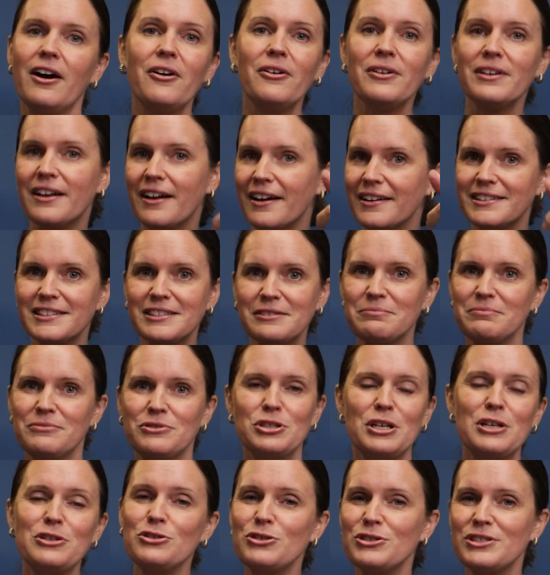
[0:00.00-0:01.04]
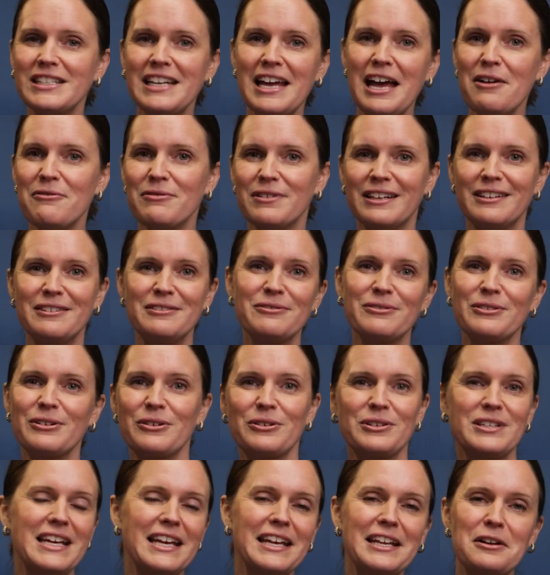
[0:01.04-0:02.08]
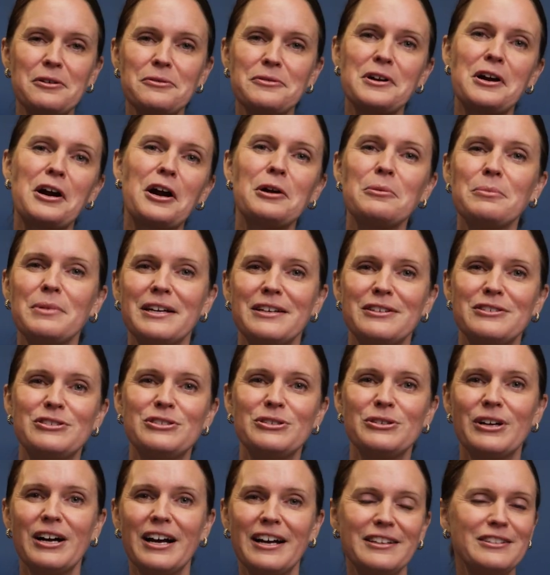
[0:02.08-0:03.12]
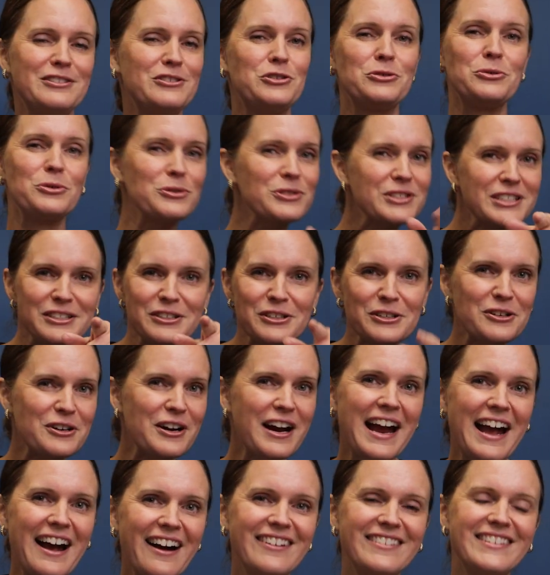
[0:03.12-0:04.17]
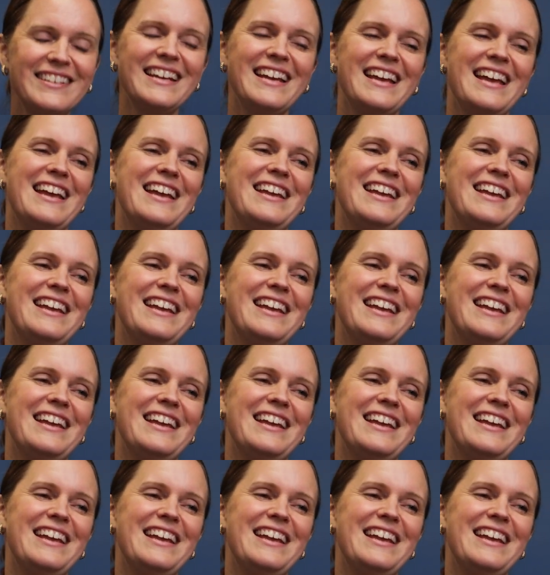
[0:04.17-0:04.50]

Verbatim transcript: oh you got some treasures in heaven for taking out the garbage you got jewels in your crown